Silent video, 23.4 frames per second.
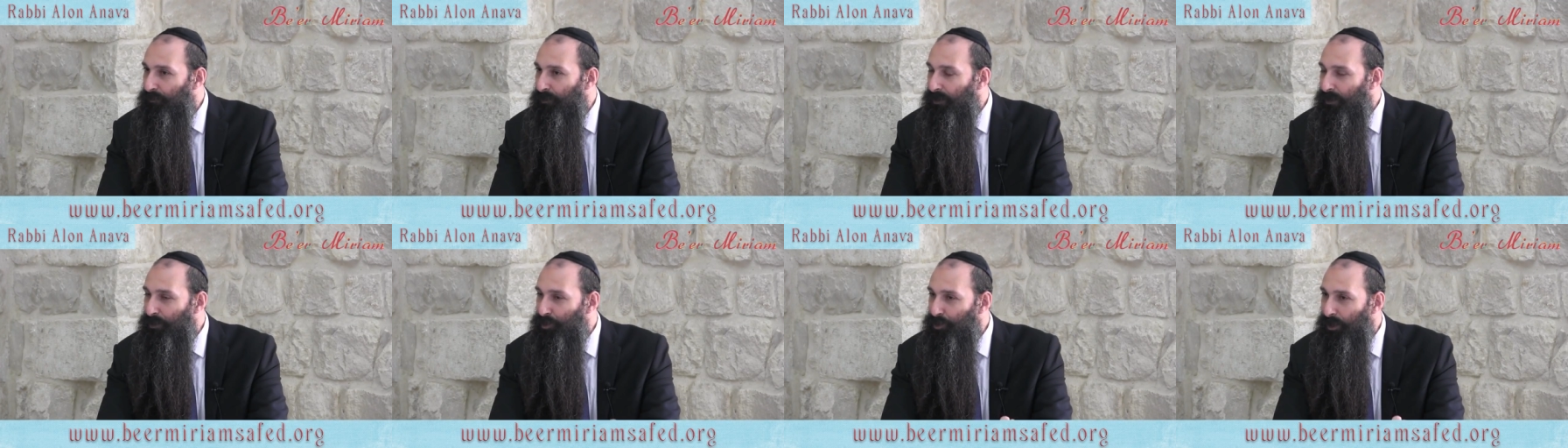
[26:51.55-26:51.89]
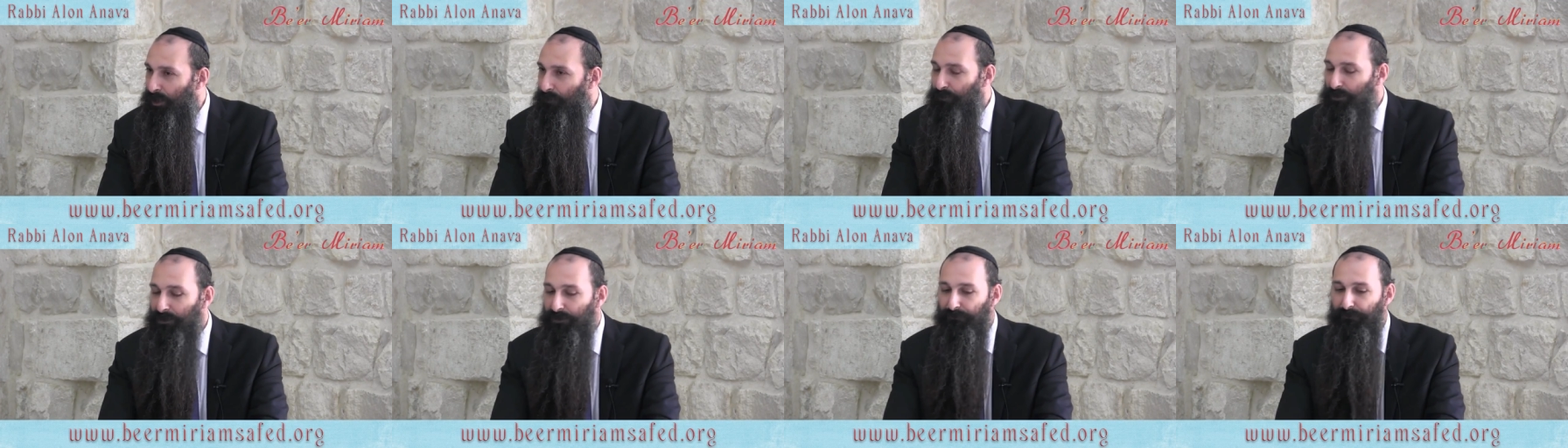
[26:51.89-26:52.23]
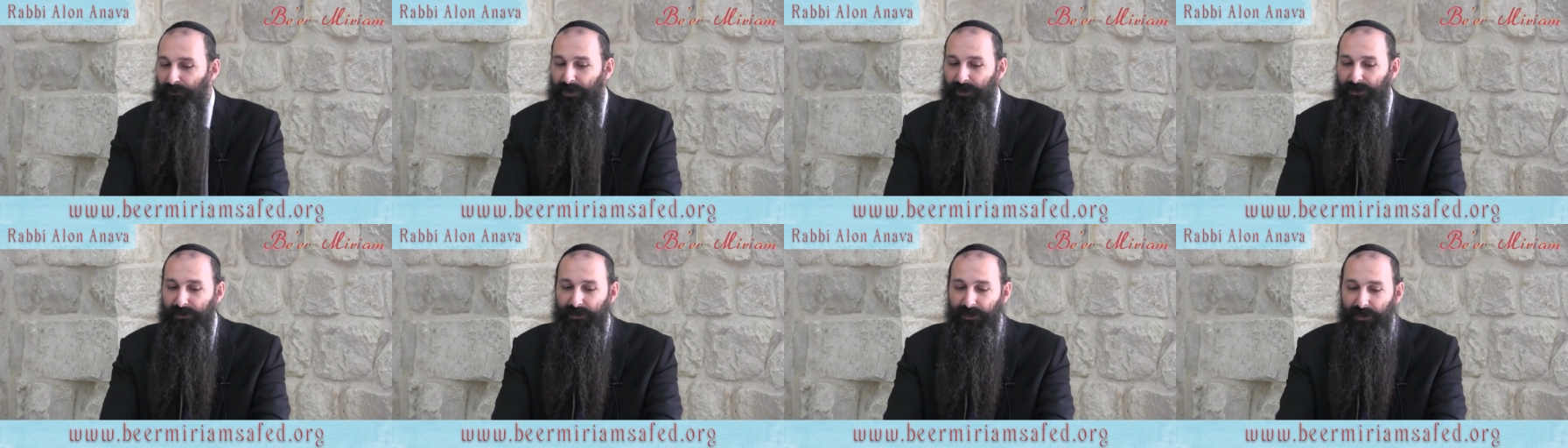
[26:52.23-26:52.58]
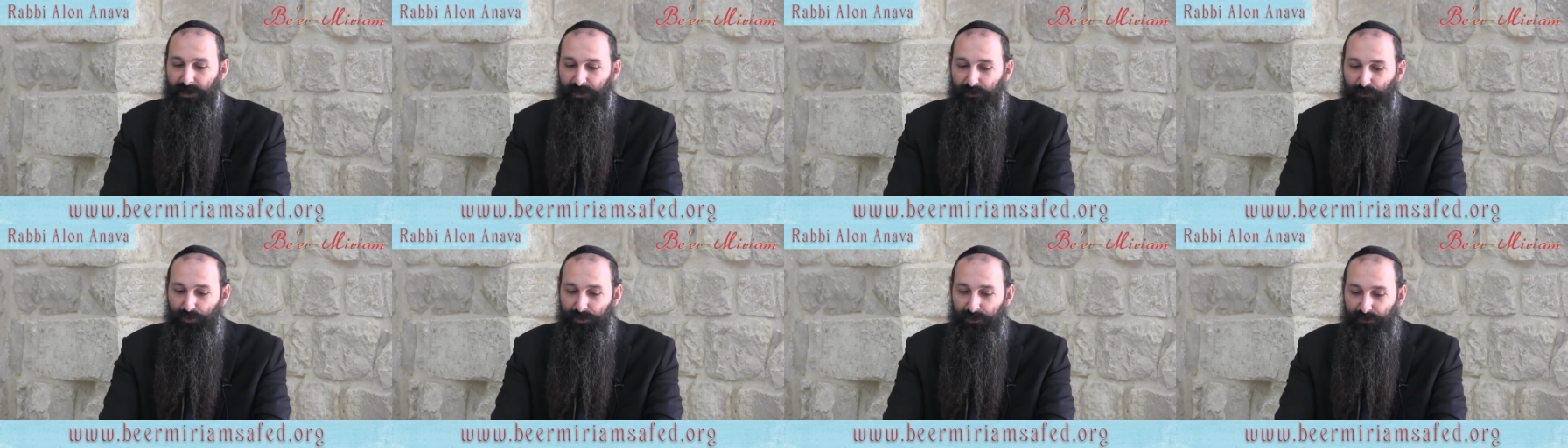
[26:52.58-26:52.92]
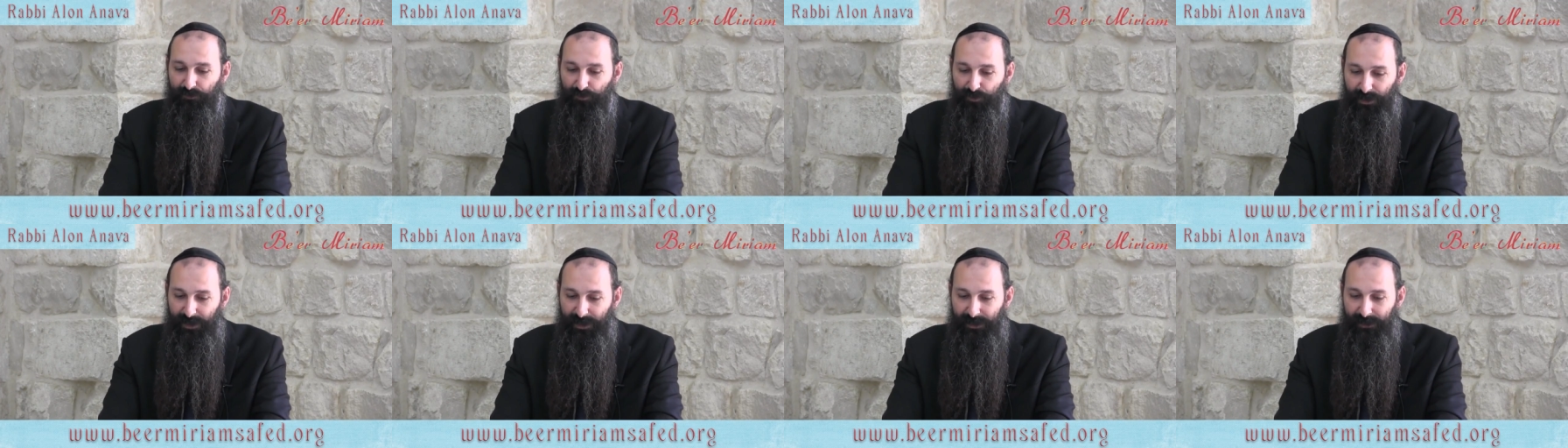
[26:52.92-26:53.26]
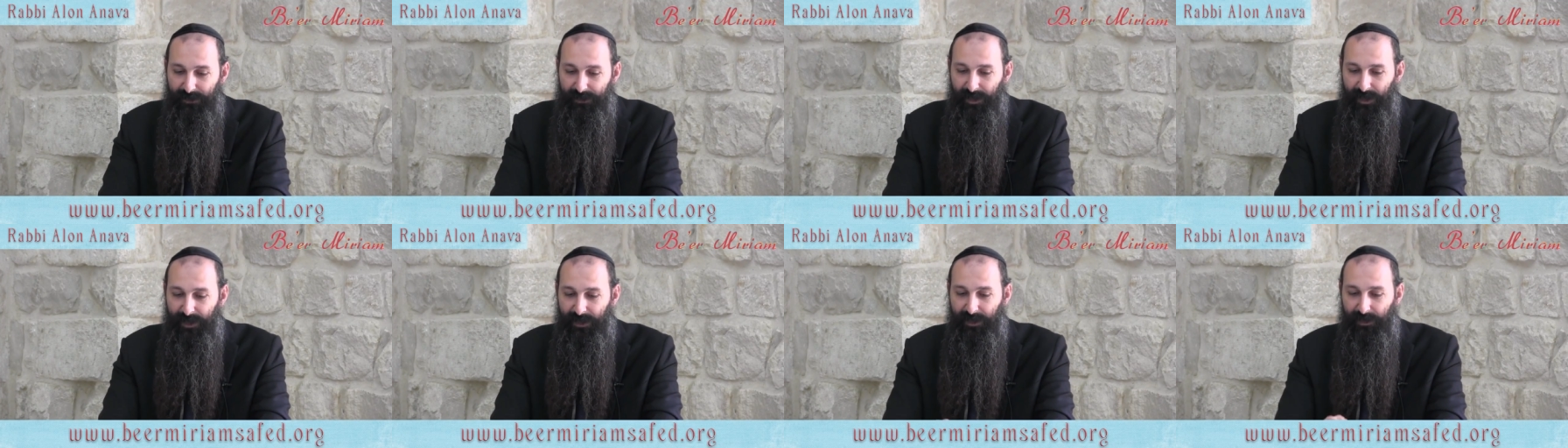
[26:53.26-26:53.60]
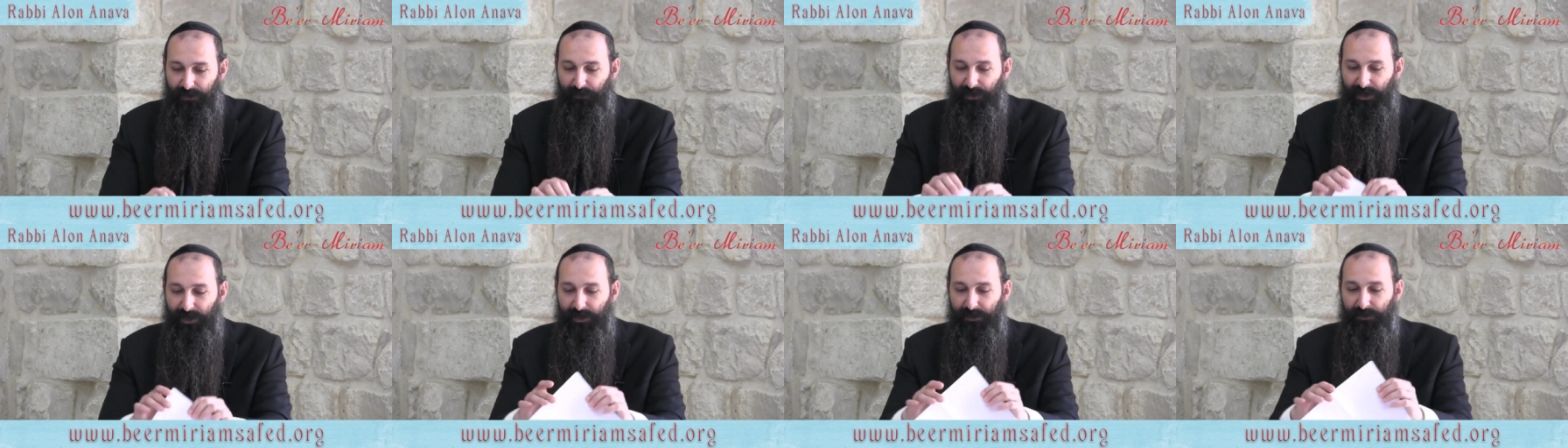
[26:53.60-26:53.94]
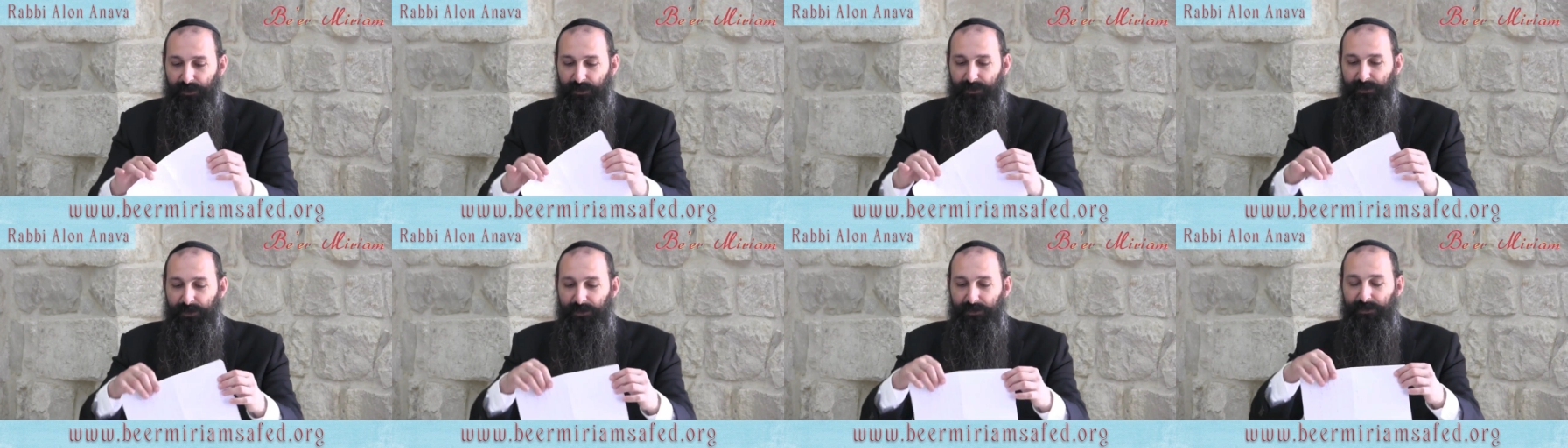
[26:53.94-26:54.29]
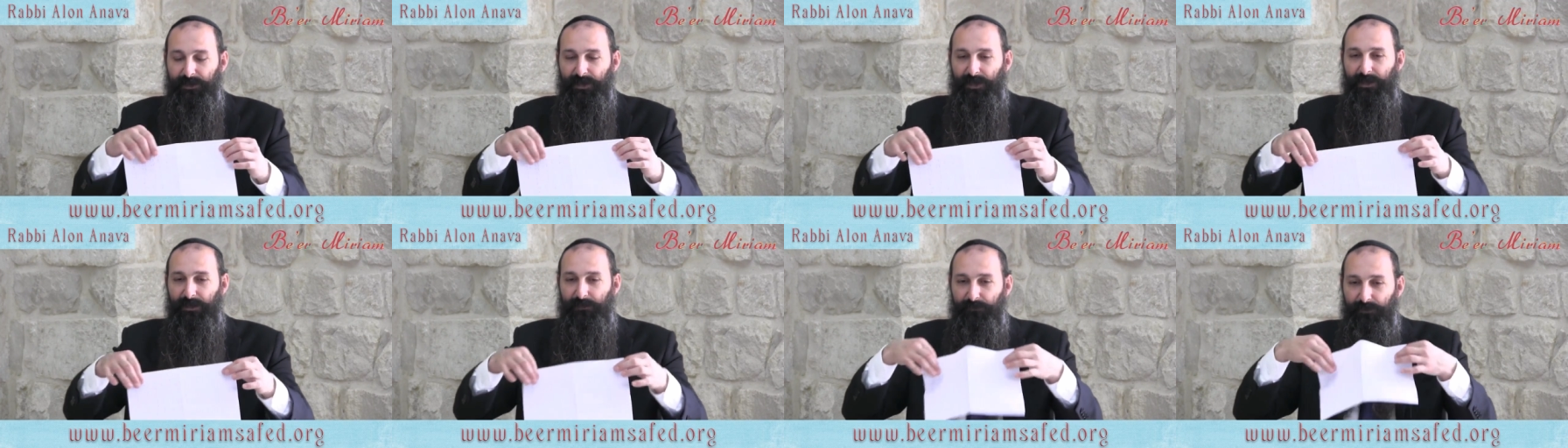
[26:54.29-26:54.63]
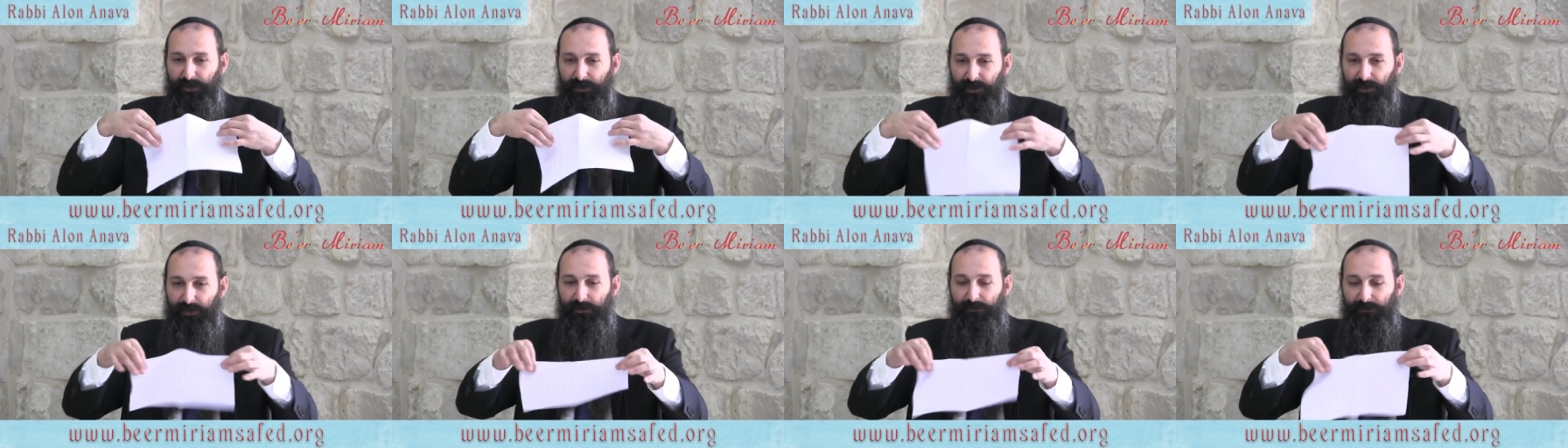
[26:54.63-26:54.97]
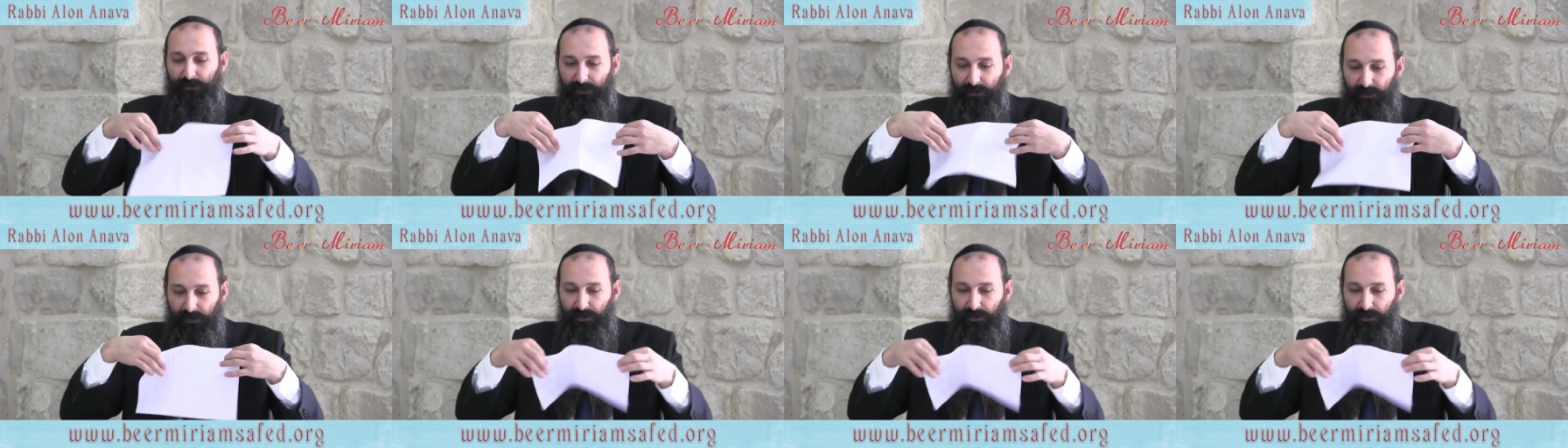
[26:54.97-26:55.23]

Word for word: Hashem is basically was really taking me like this and telling me